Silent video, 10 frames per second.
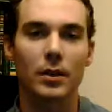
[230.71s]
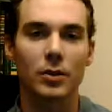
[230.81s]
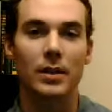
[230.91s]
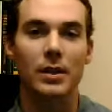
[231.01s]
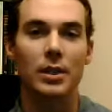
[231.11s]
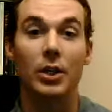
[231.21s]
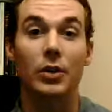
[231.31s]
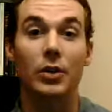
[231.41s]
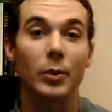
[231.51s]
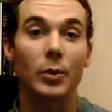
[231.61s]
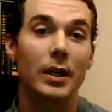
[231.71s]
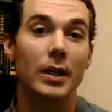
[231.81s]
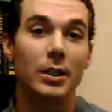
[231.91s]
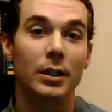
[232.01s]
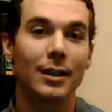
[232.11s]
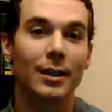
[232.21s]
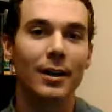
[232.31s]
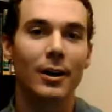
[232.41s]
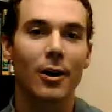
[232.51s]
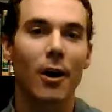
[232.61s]
translation and interpretation
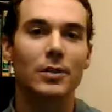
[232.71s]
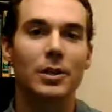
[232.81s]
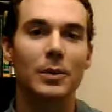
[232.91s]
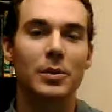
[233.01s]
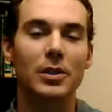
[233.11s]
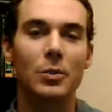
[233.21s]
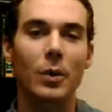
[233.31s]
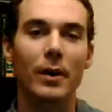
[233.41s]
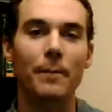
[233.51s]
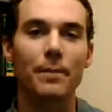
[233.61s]
concepts as well.